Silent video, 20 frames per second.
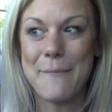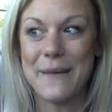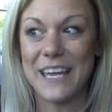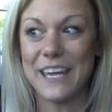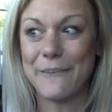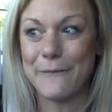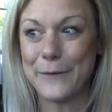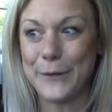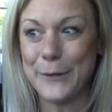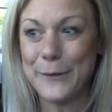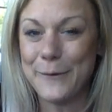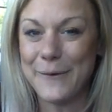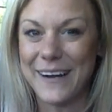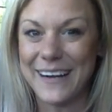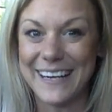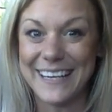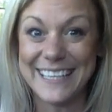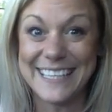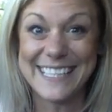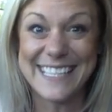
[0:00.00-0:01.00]
If you
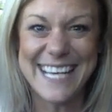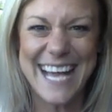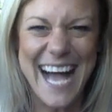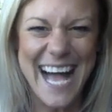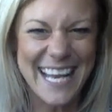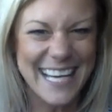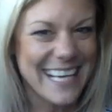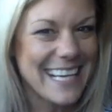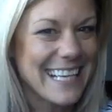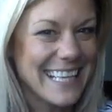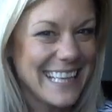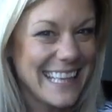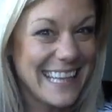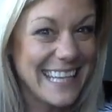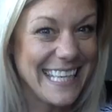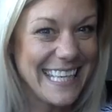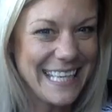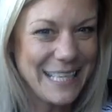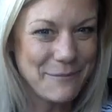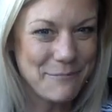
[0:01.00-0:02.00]
are not a
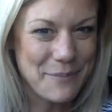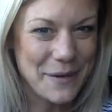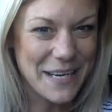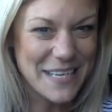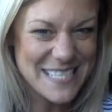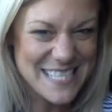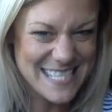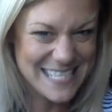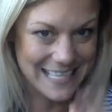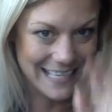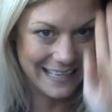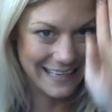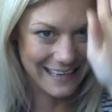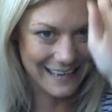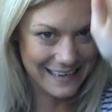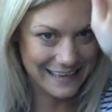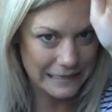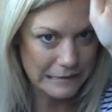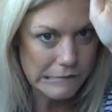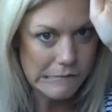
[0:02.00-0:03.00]
clean person
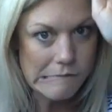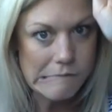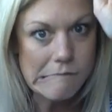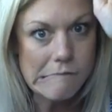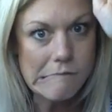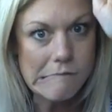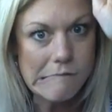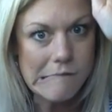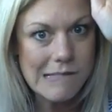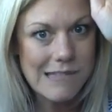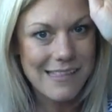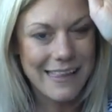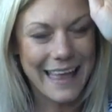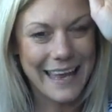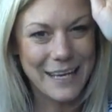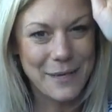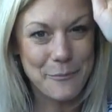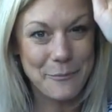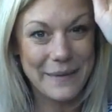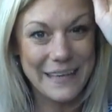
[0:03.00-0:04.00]

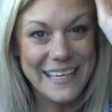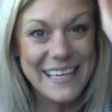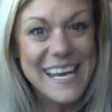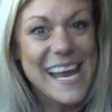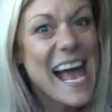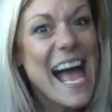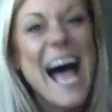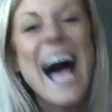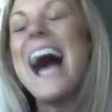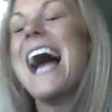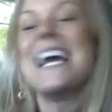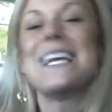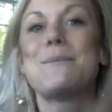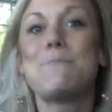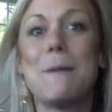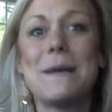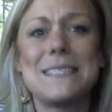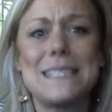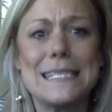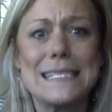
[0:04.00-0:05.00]
like me, I
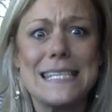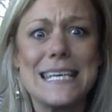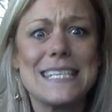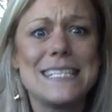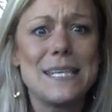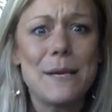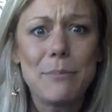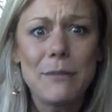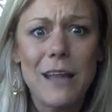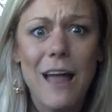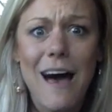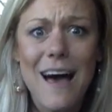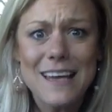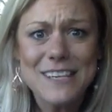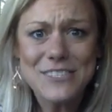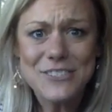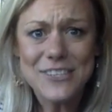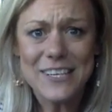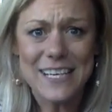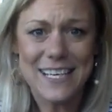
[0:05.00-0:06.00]
expect to see some
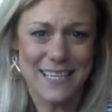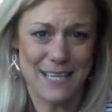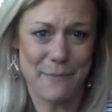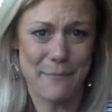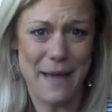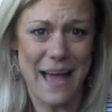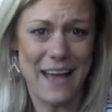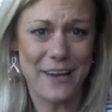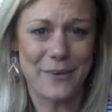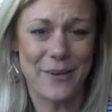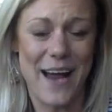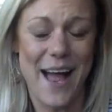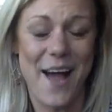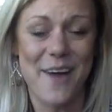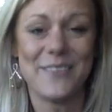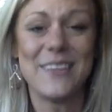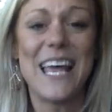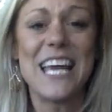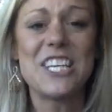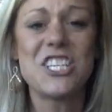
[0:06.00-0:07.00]
laundry in the
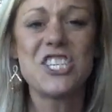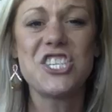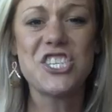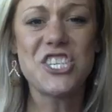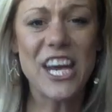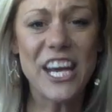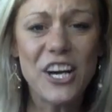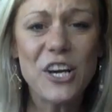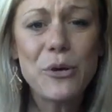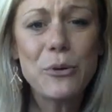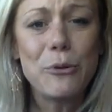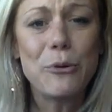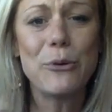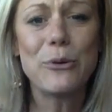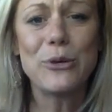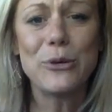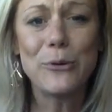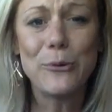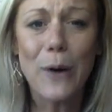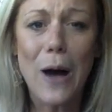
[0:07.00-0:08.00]
background. Like, share who
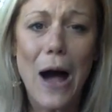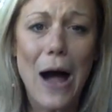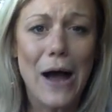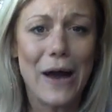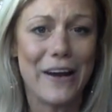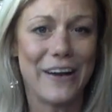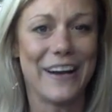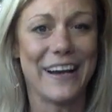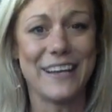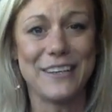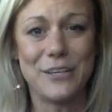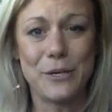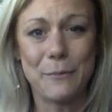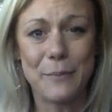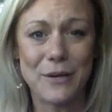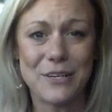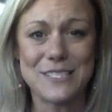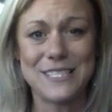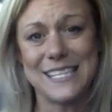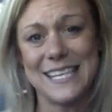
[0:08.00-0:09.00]
you are and your
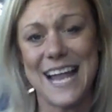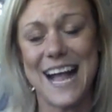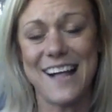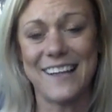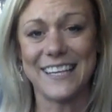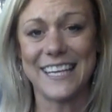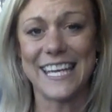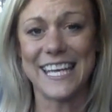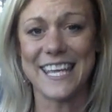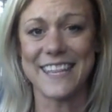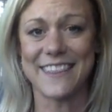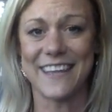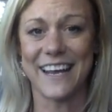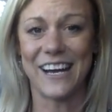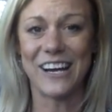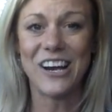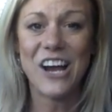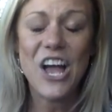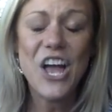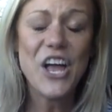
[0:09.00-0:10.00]
personality in
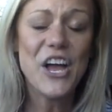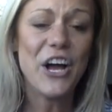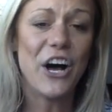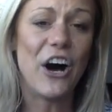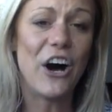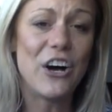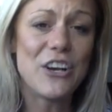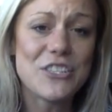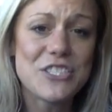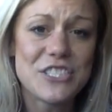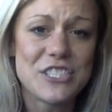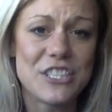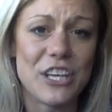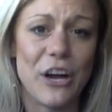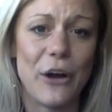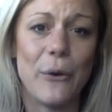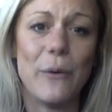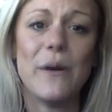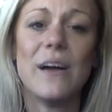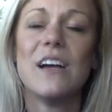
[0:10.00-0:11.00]
there.
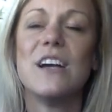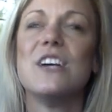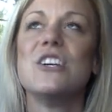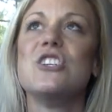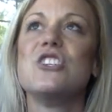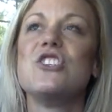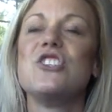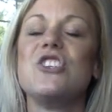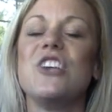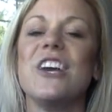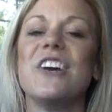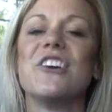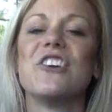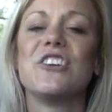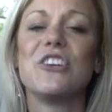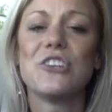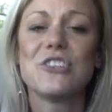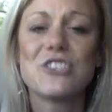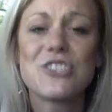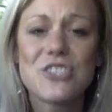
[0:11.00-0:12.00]
Also, share
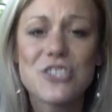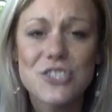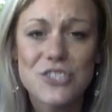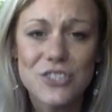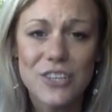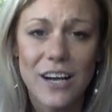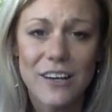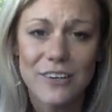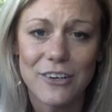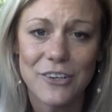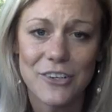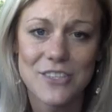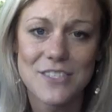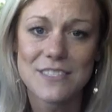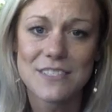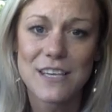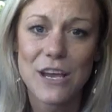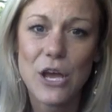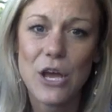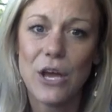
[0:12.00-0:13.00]
your
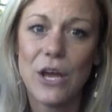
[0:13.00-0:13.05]
struggles.